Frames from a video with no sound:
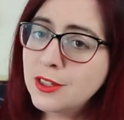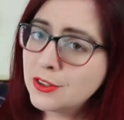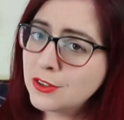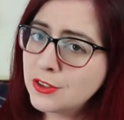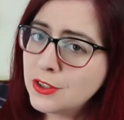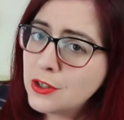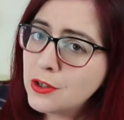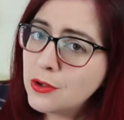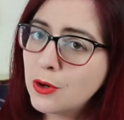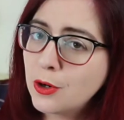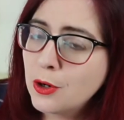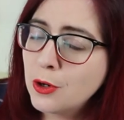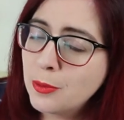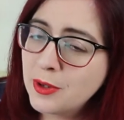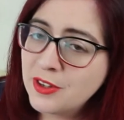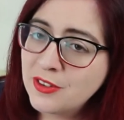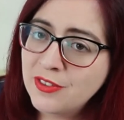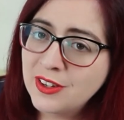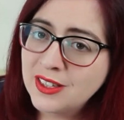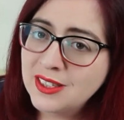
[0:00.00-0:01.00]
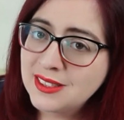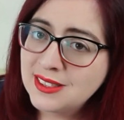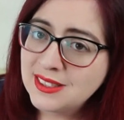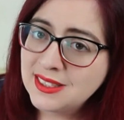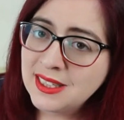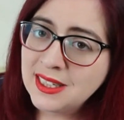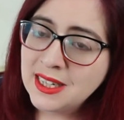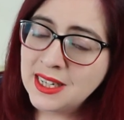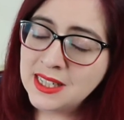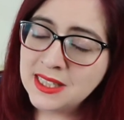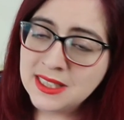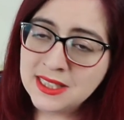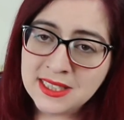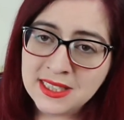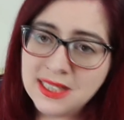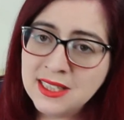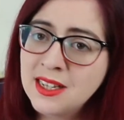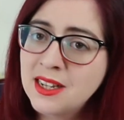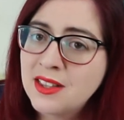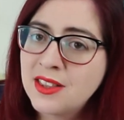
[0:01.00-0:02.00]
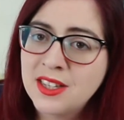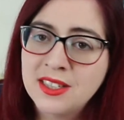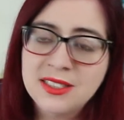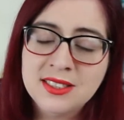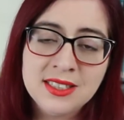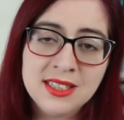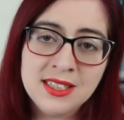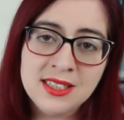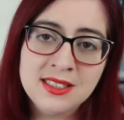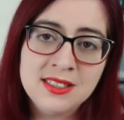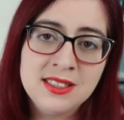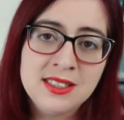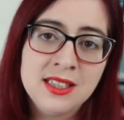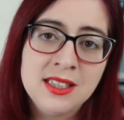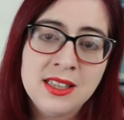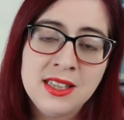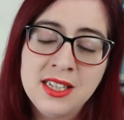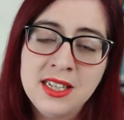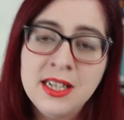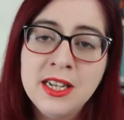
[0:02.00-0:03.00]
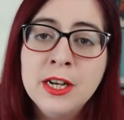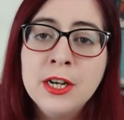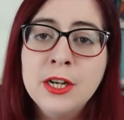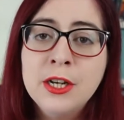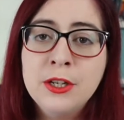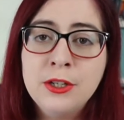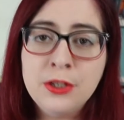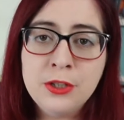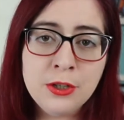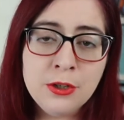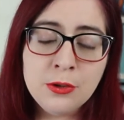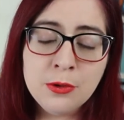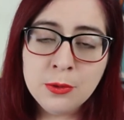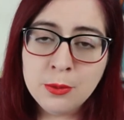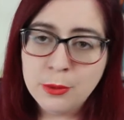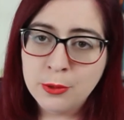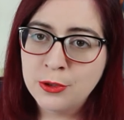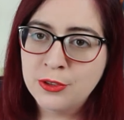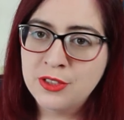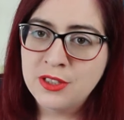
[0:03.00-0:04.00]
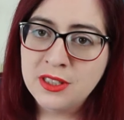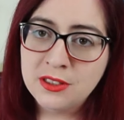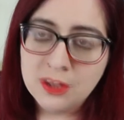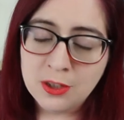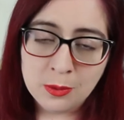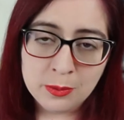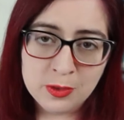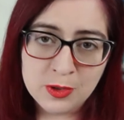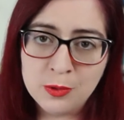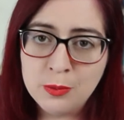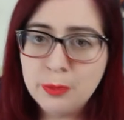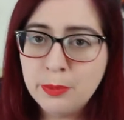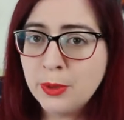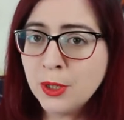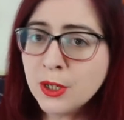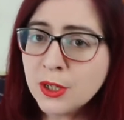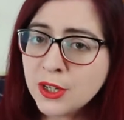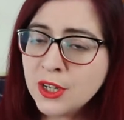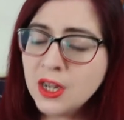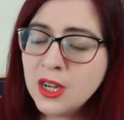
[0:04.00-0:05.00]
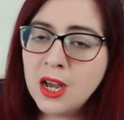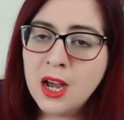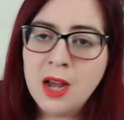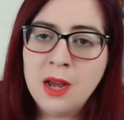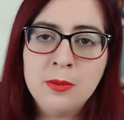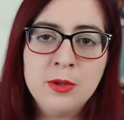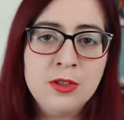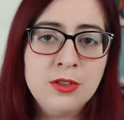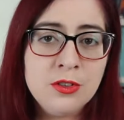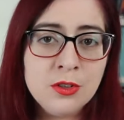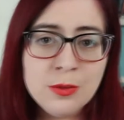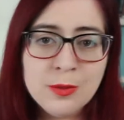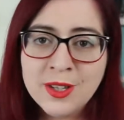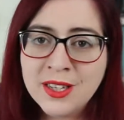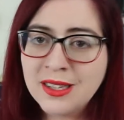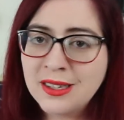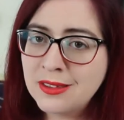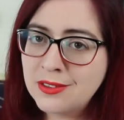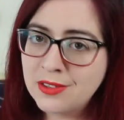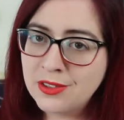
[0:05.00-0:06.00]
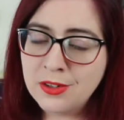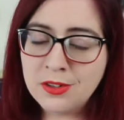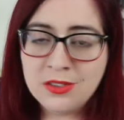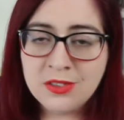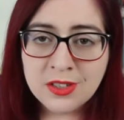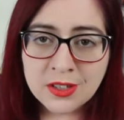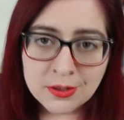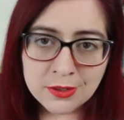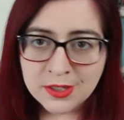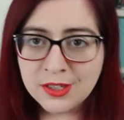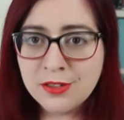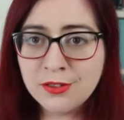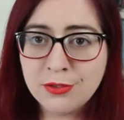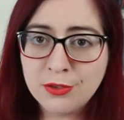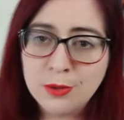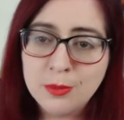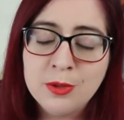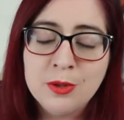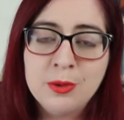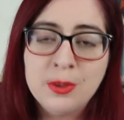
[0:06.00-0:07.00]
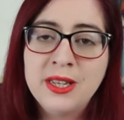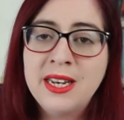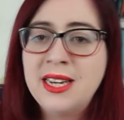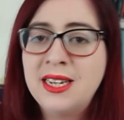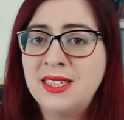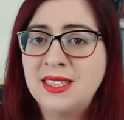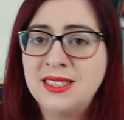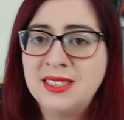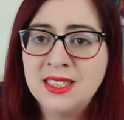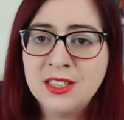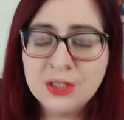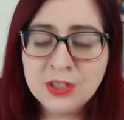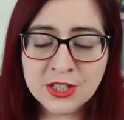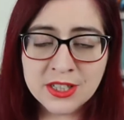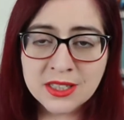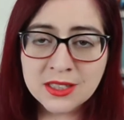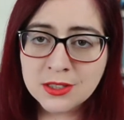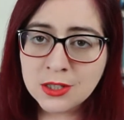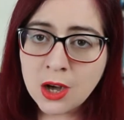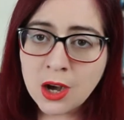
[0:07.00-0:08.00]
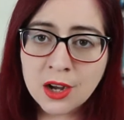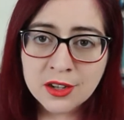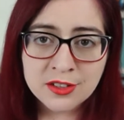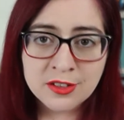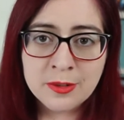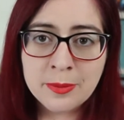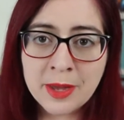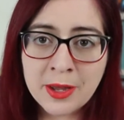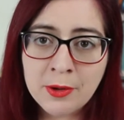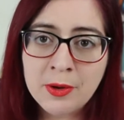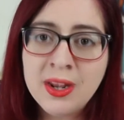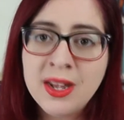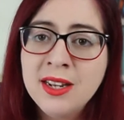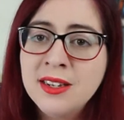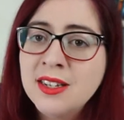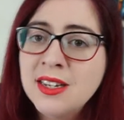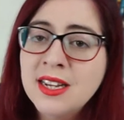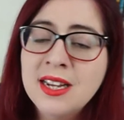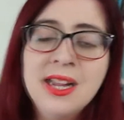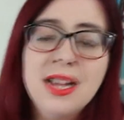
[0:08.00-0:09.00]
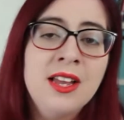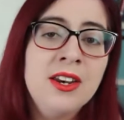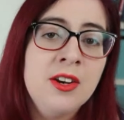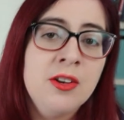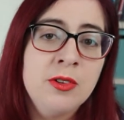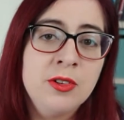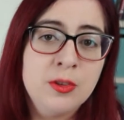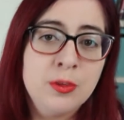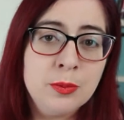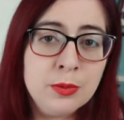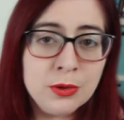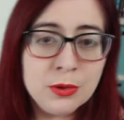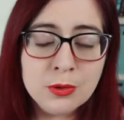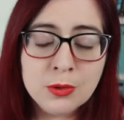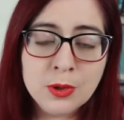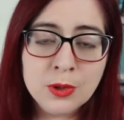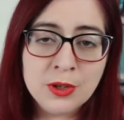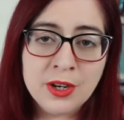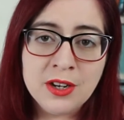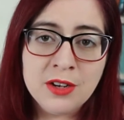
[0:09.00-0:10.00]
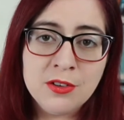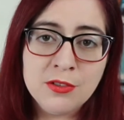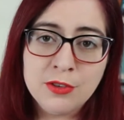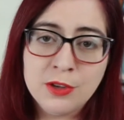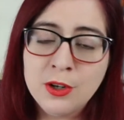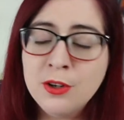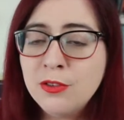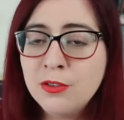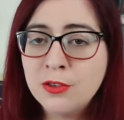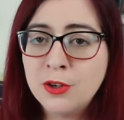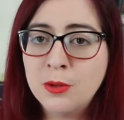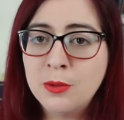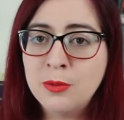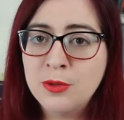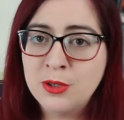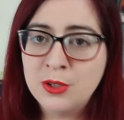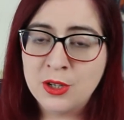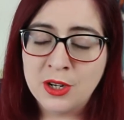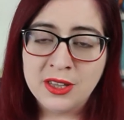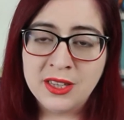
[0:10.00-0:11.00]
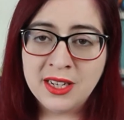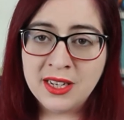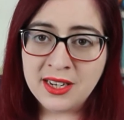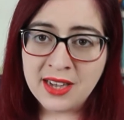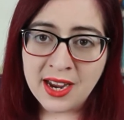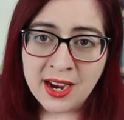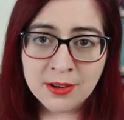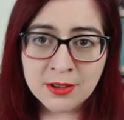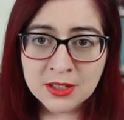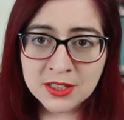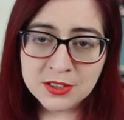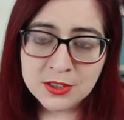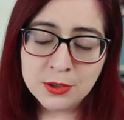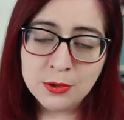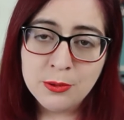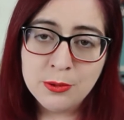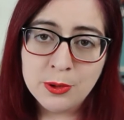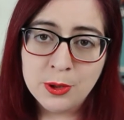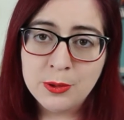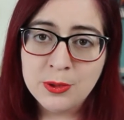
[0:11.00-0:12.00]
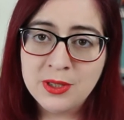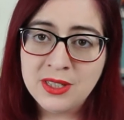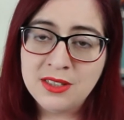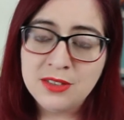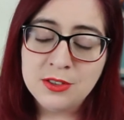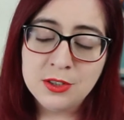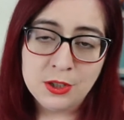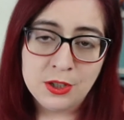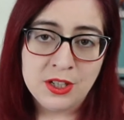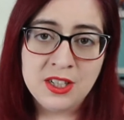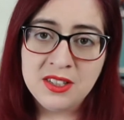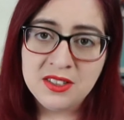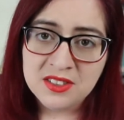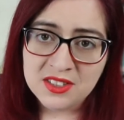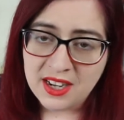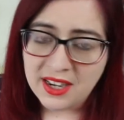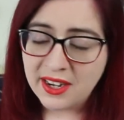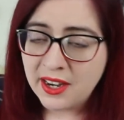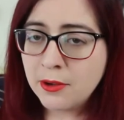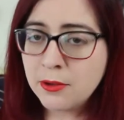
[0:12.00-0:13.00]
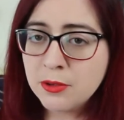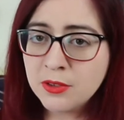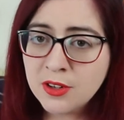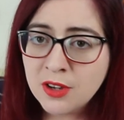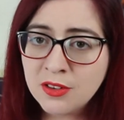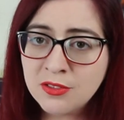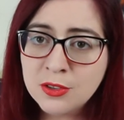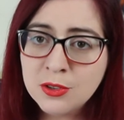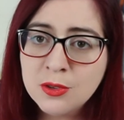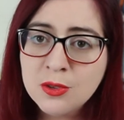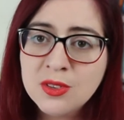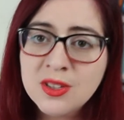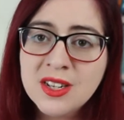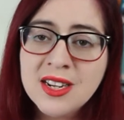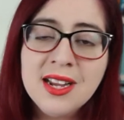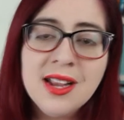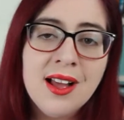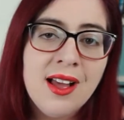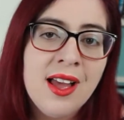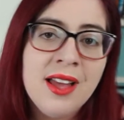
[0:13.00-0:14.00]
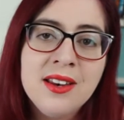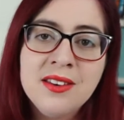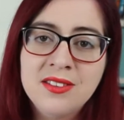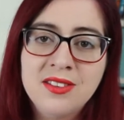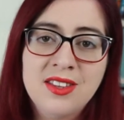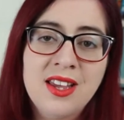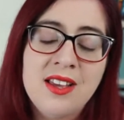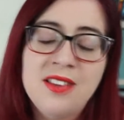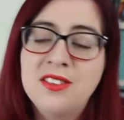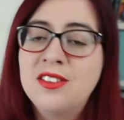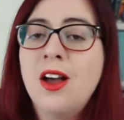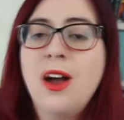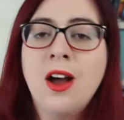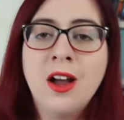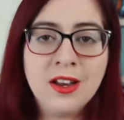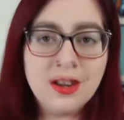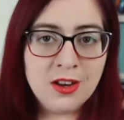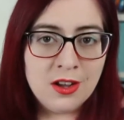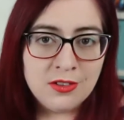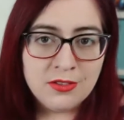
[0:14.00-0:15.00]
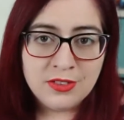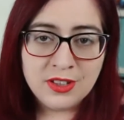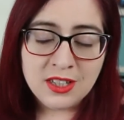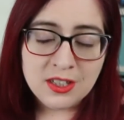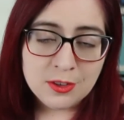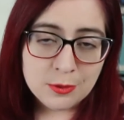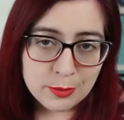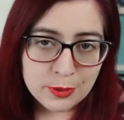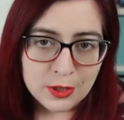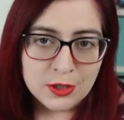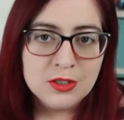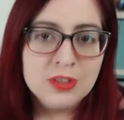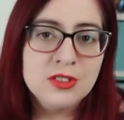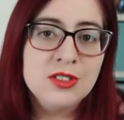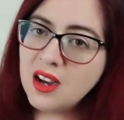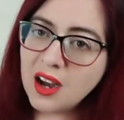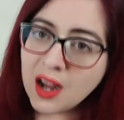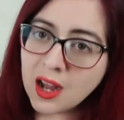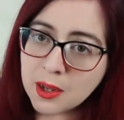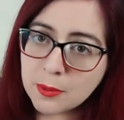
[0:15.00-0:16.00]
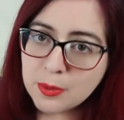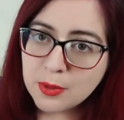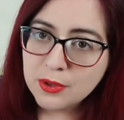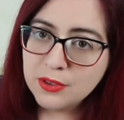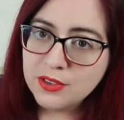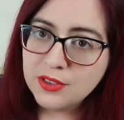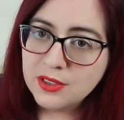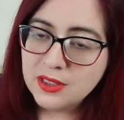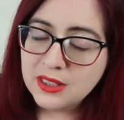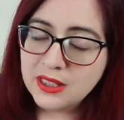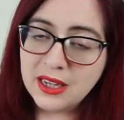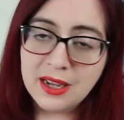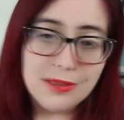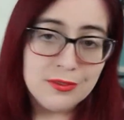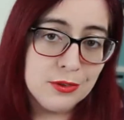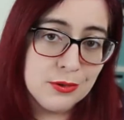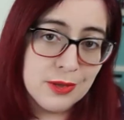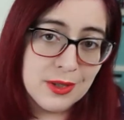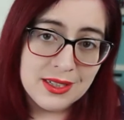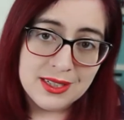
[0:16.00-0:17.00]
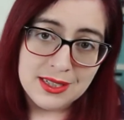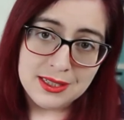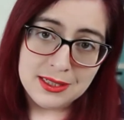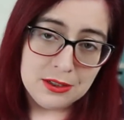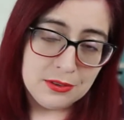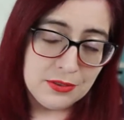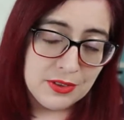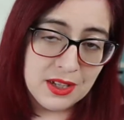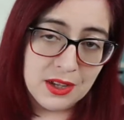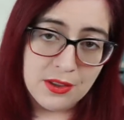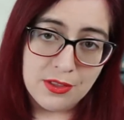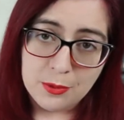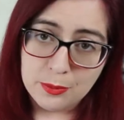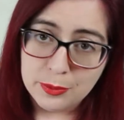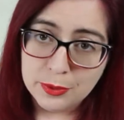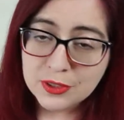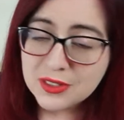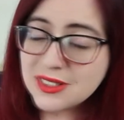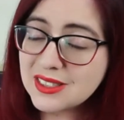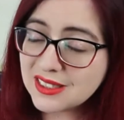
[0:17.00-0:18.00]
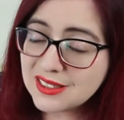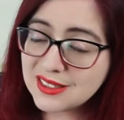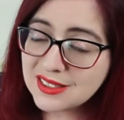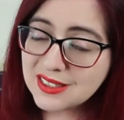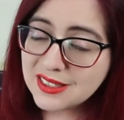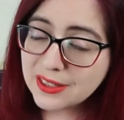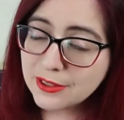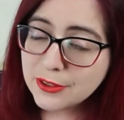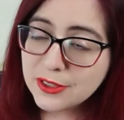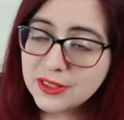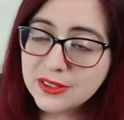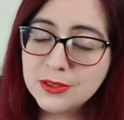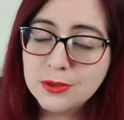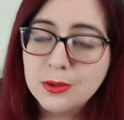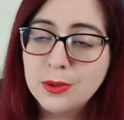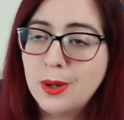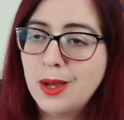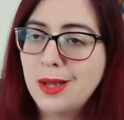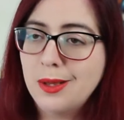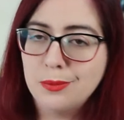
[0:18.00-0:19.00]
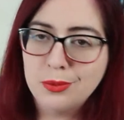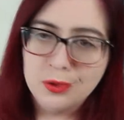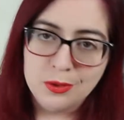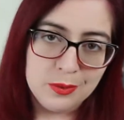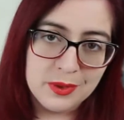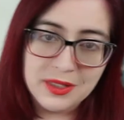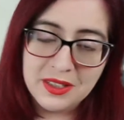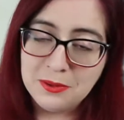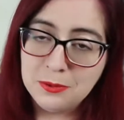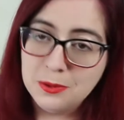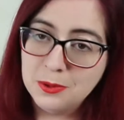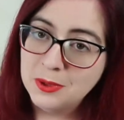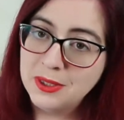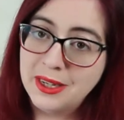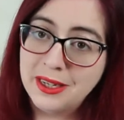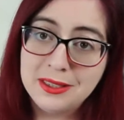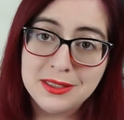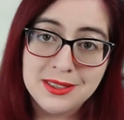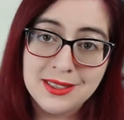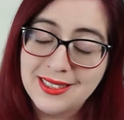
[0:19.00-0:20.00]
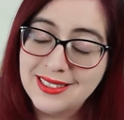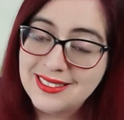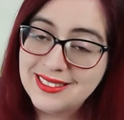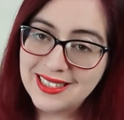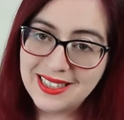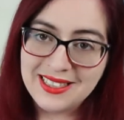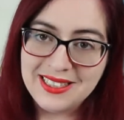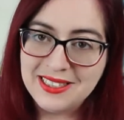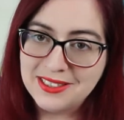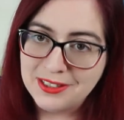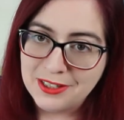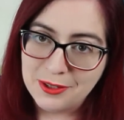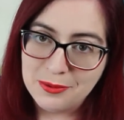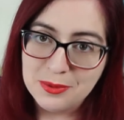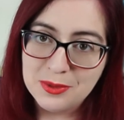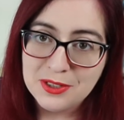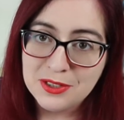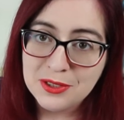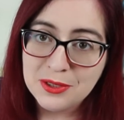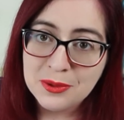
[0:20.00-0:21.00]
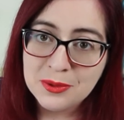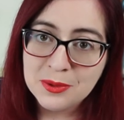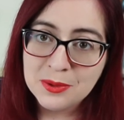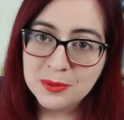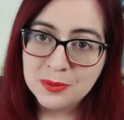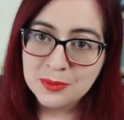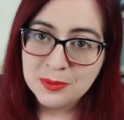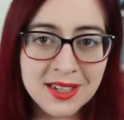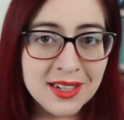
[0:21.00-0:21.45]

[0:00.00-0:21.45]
So, urban fantasy indeed. This is the new Mercy Thompson book. I'm assuming it's in a series from the way that the sell sheet talks about it, and there is a pull quote in the front from Charlene Harris, who wrote the Sookie Stackhouse novels, and says, "I love these books." I personally haven't read any of the other books in the series, so I probably won't get to this anytime soon.